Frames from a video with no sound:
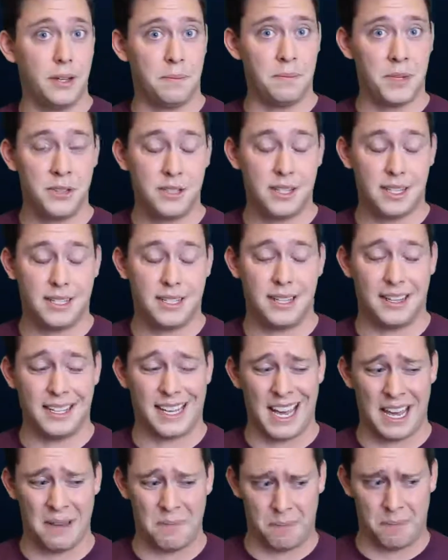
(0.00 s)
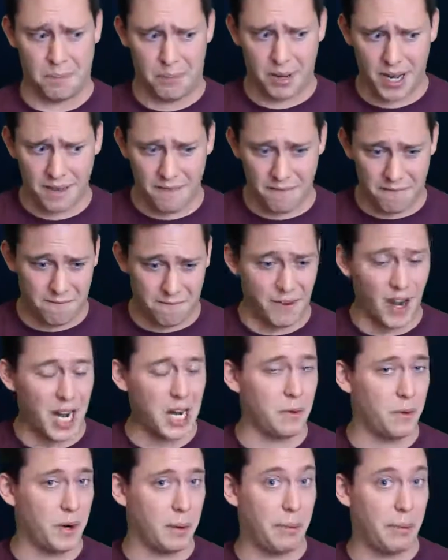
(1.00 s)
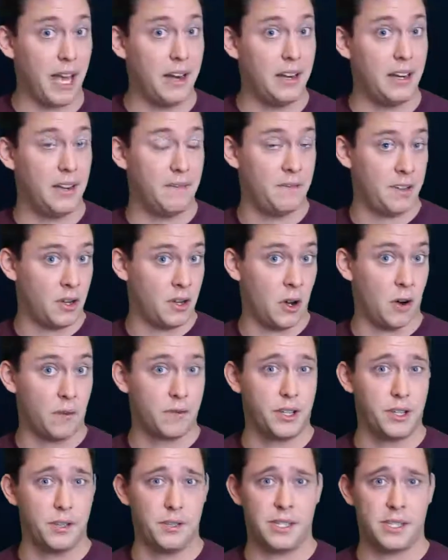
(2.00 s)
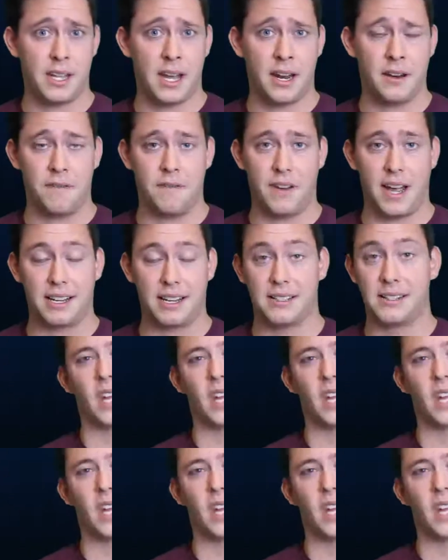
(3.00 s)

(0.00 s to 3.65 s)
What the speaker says: music to the game, but very repetitive and overused sound effects,